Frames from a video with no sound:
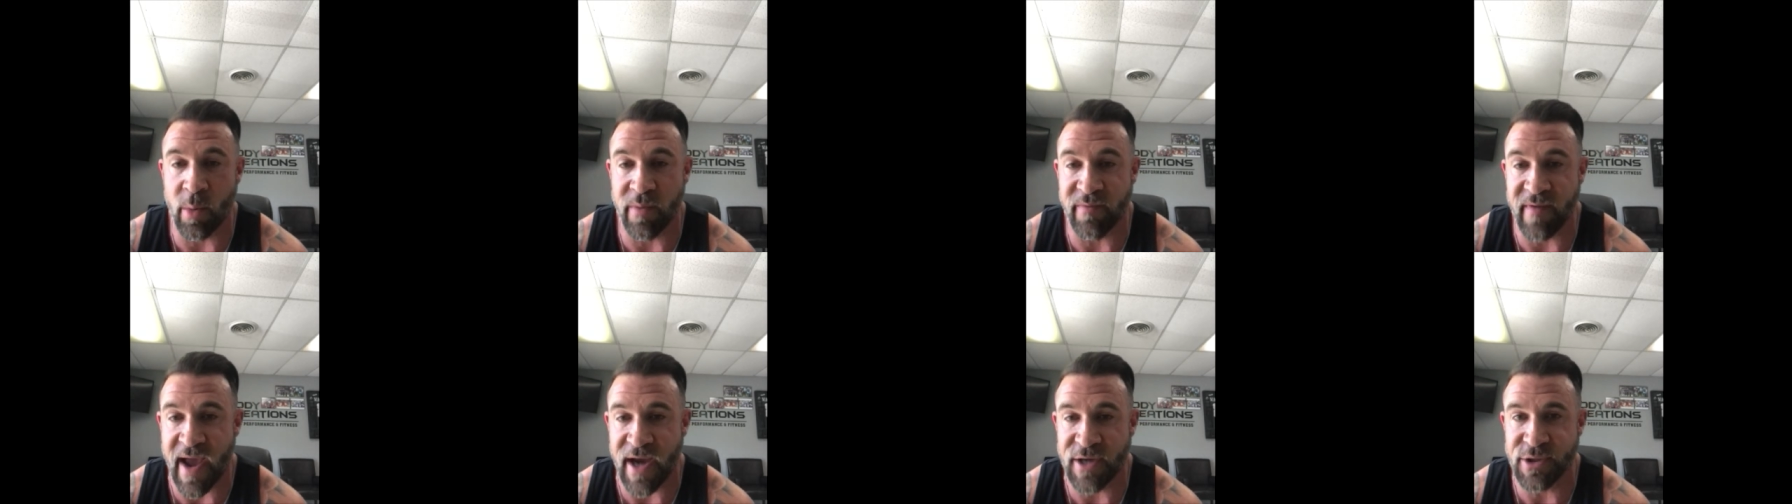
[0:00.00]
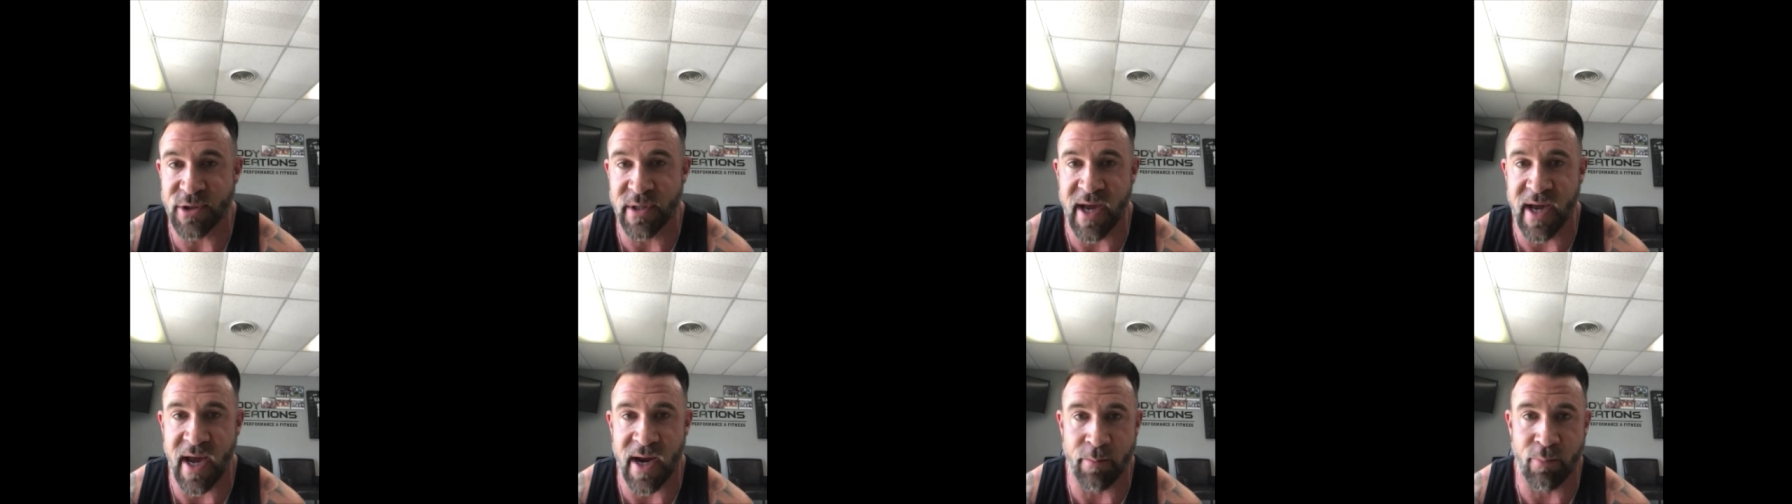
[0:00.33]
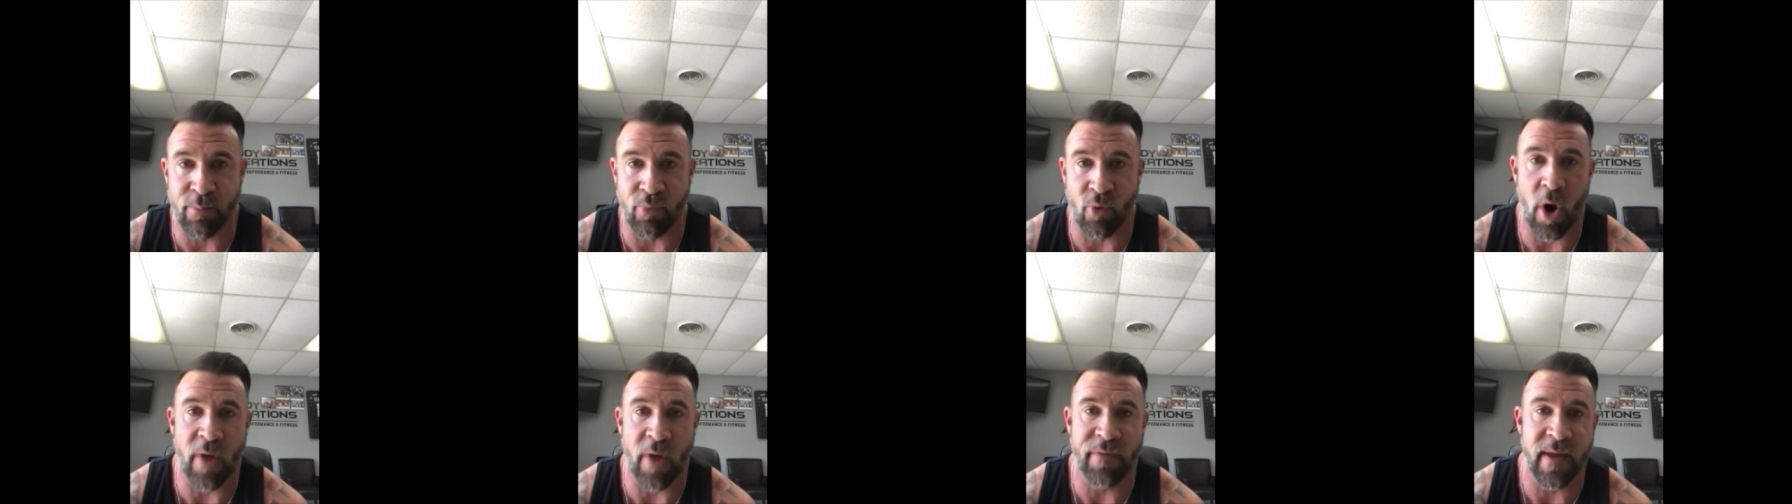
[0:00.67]
We've actually kind of
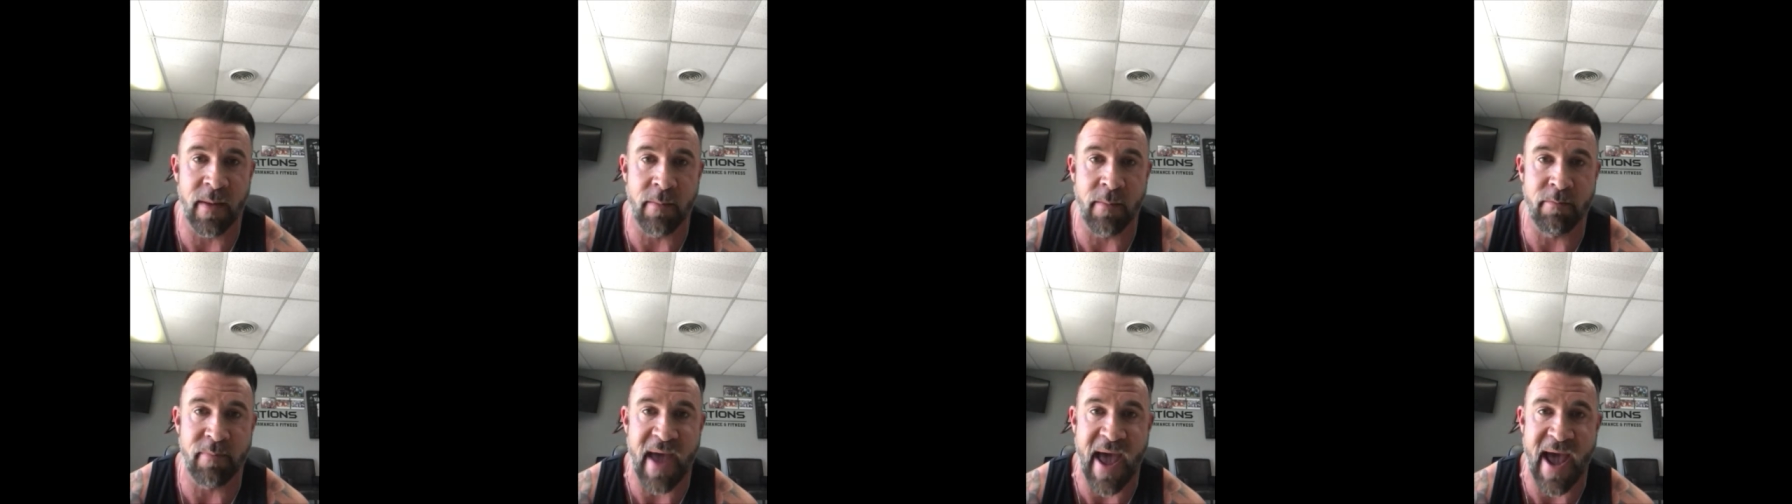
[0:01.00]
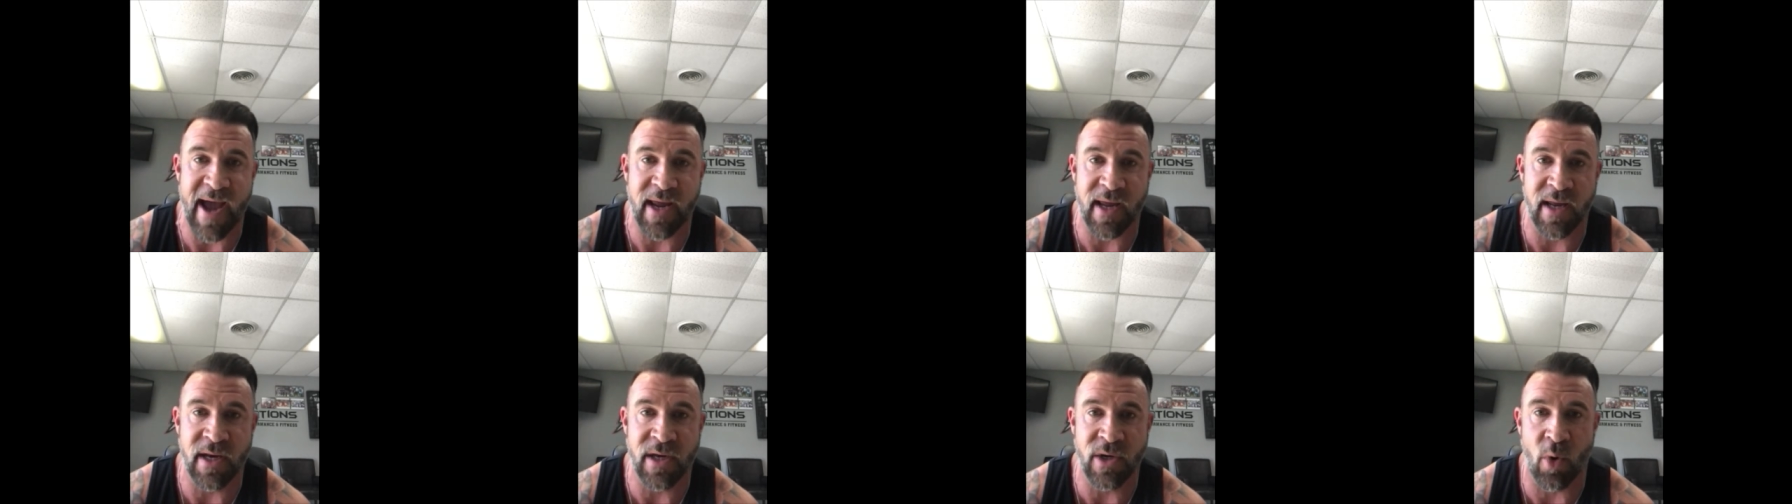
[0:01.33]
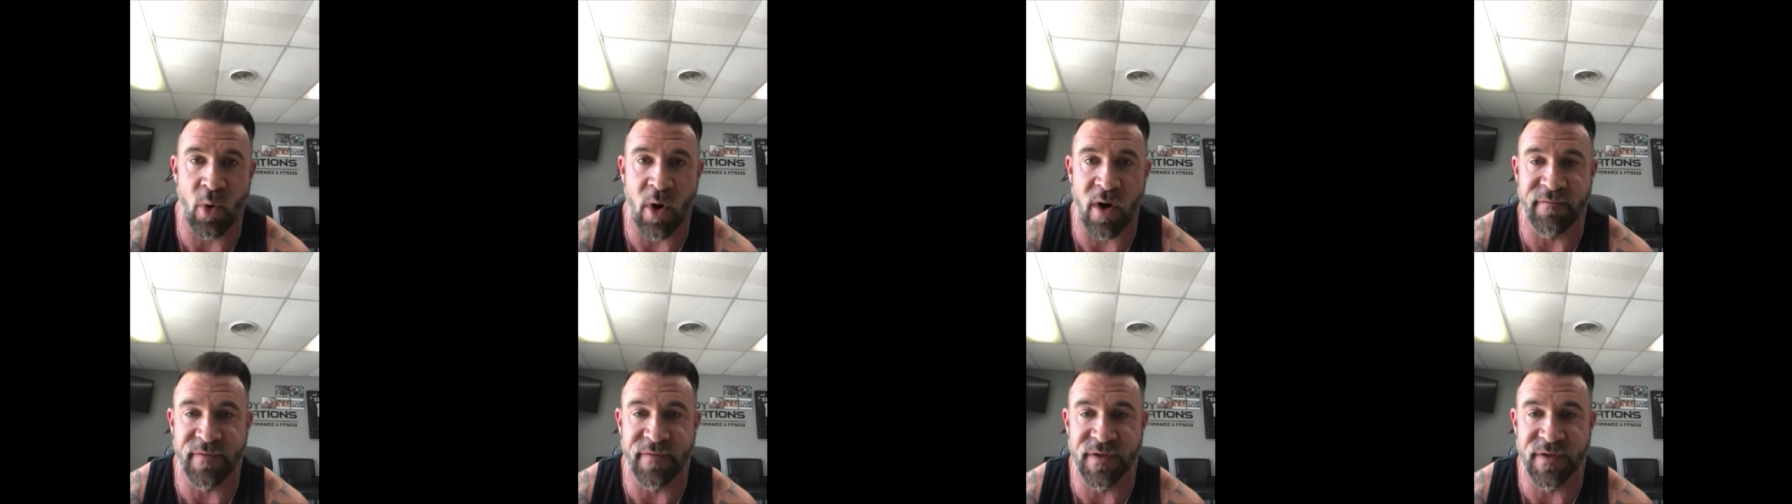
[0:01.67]
brought them back into our